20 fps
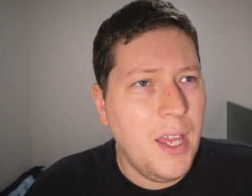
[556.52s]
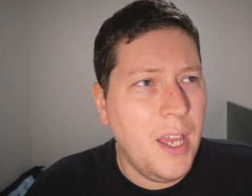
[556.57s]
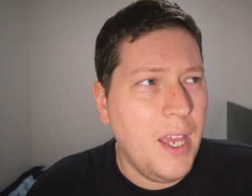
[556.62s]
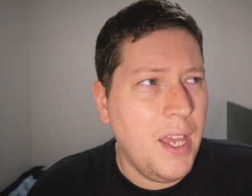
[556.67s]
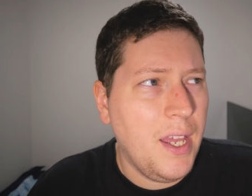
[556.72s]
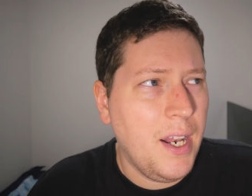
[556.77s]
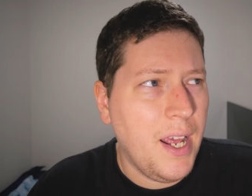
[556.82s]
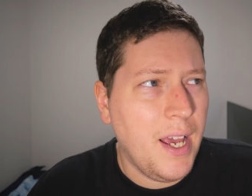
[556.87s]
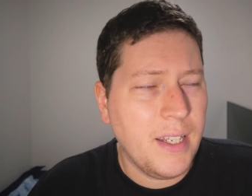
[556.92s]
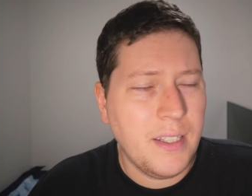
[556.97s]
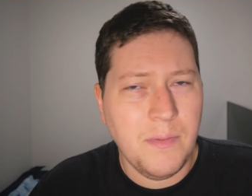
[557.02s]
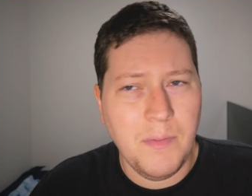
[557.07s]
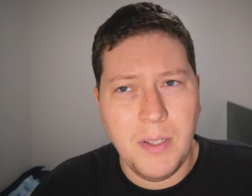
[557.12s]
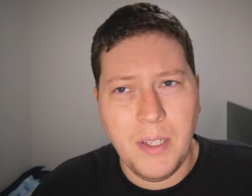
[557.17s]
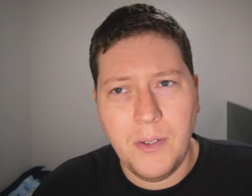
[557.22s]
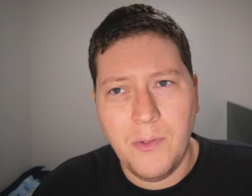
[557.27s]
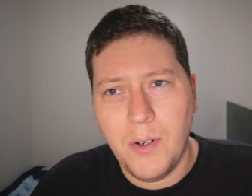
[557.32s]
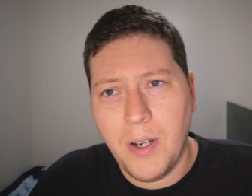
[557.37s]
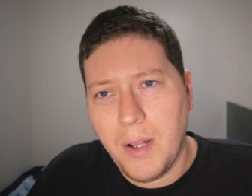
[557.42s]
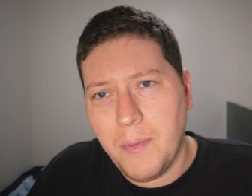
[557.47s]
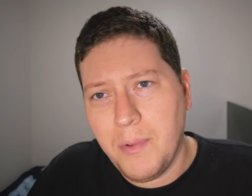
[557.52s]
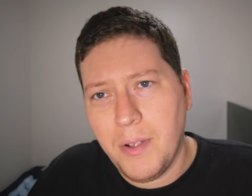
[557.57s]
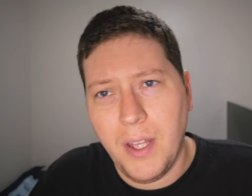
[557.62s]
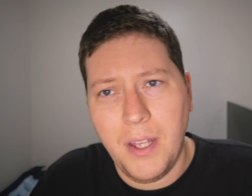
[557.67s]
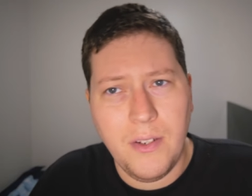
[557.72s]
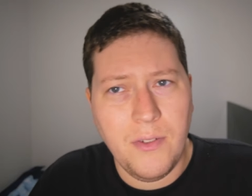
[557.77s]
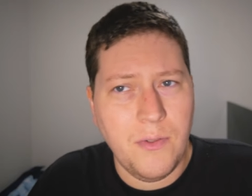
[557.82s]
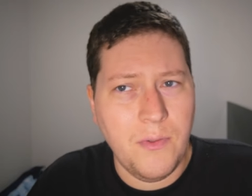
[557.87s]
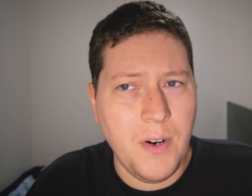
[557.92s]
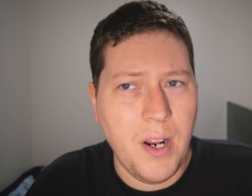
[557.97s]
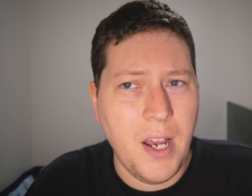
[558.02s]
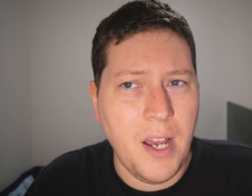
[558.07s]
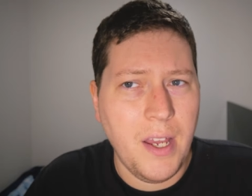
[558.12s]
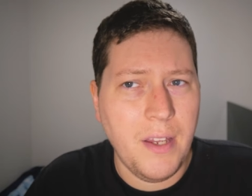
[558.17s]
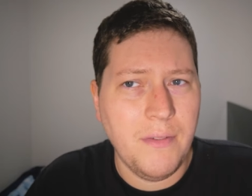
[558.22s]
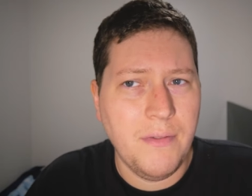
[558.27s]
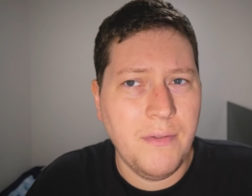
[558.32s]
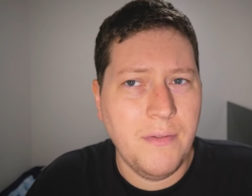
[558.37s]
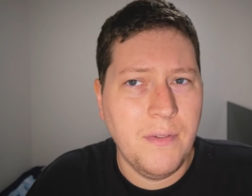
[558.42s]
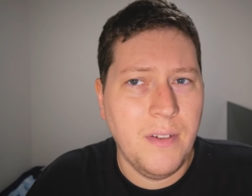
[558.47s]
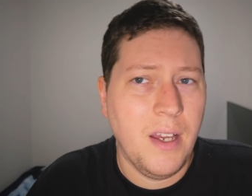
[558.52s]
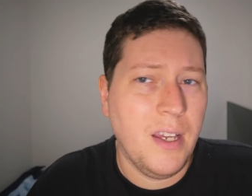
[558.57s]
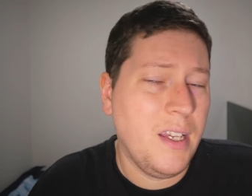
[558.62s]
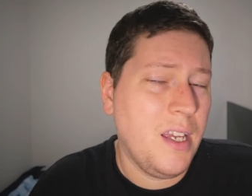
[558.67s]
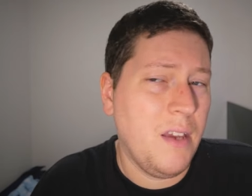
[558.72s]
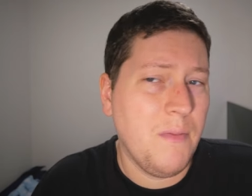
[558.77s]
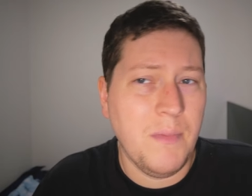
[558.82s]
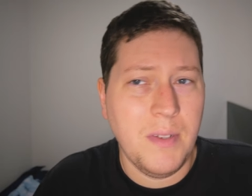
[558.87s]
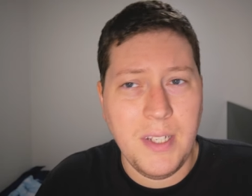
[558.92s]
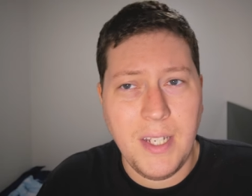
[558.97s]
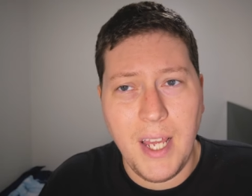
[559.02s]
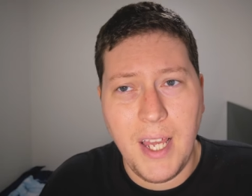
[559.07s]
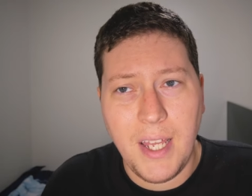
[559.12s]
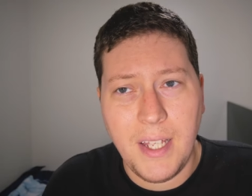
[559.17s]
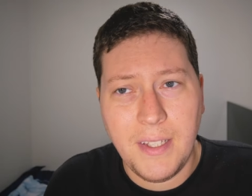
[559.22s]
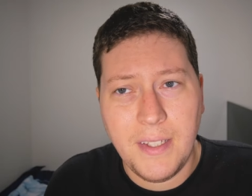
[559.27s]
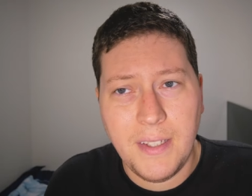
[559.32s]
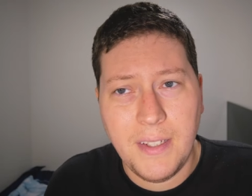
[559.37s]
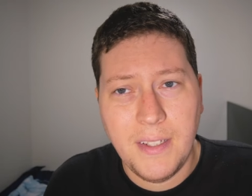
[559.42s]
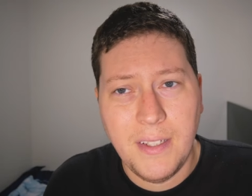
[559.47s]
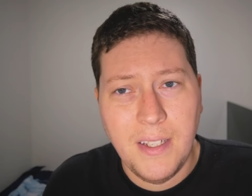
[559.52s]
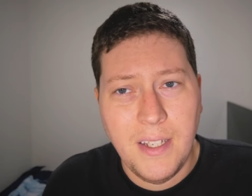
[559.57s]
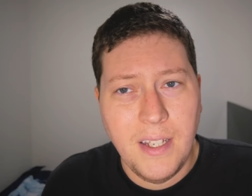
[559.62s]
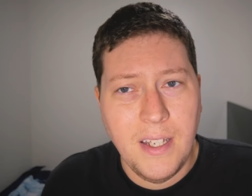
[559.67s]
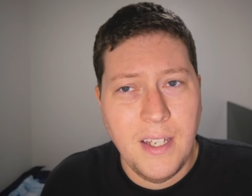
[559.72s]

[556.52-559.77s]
and asked me when I planned to arrive, gave them a date,